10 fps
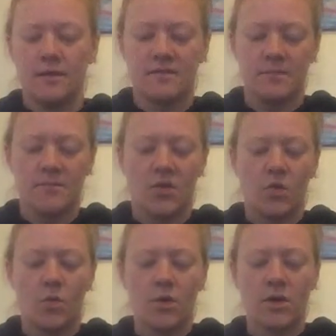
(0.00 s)
some
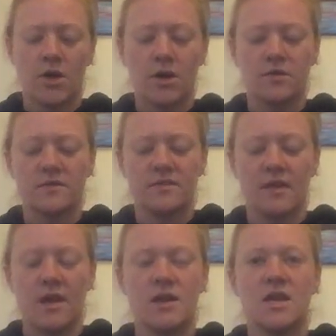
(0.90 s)
quarters,
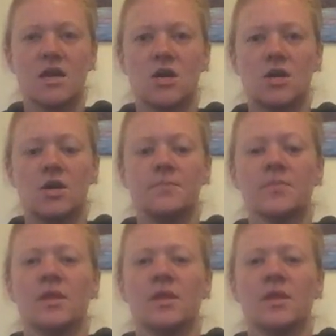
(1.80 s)
a nickel,